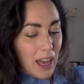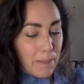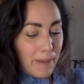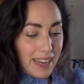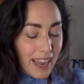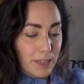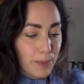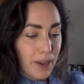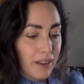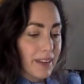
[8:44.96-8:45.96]
My next
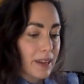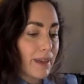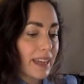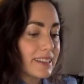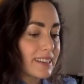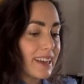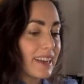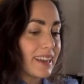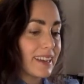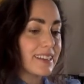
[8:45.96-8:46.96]
book I recommend
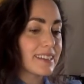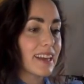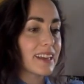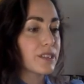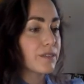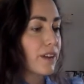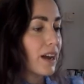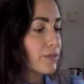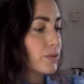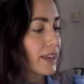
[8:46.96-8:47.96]
is A
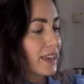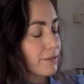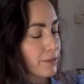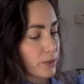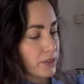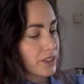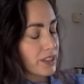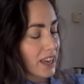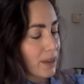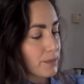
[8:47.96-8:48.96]
Survival Kit for Modern
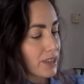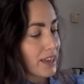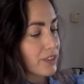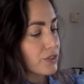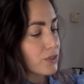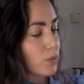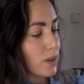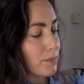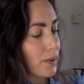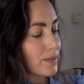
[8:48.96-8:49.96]
Times,
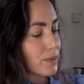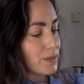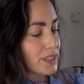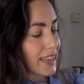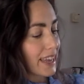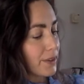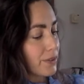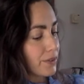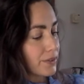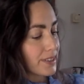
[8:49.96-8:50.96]
101 Poems to Get You
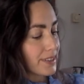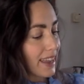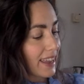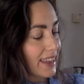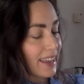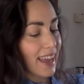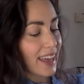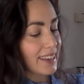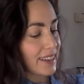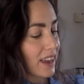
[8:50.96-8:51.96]
Through the Day
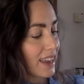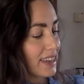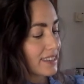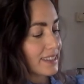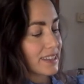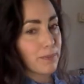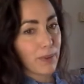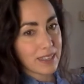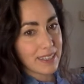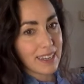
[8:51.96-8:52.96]
and Night, edited
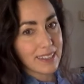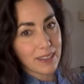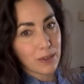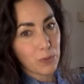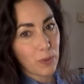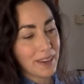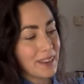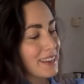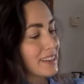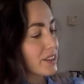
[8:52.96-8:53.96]
by Daisy Goodwin.
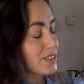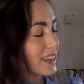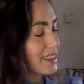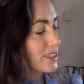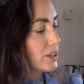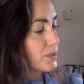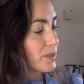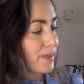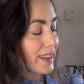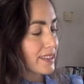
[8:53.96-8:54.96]
So Daisy
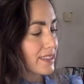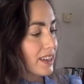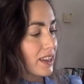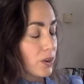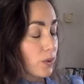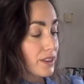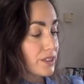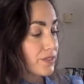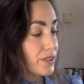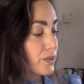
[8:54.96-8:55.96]
Goodwin makes quite a
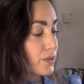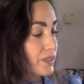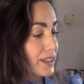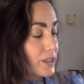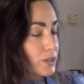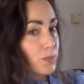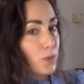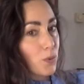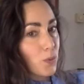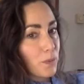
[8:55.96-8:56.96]
few of these
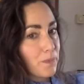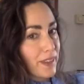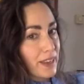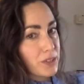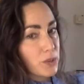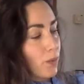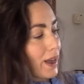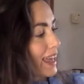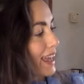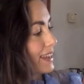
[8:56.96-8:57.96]
small
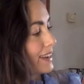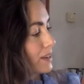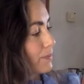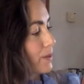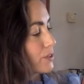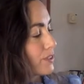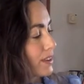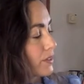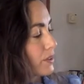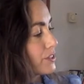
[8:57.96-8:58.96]
square little poetry
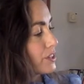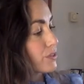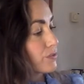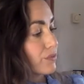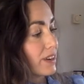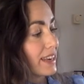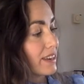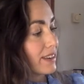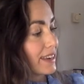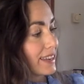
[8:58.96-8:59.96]
anthologies, really,
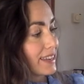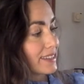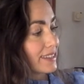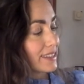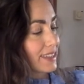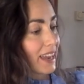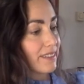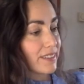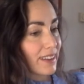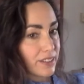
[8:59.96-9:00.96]
really easy to
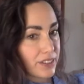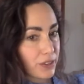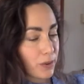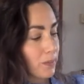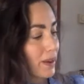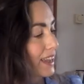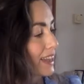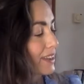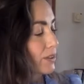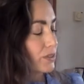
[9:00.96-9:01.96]
carry around in your
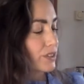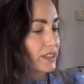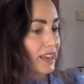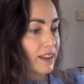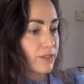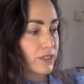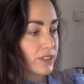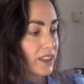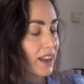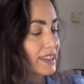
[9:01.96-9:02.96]
bag or just to have on the
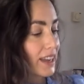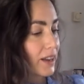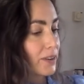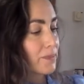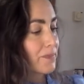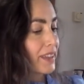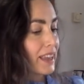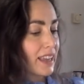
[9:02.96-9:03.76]
side at home.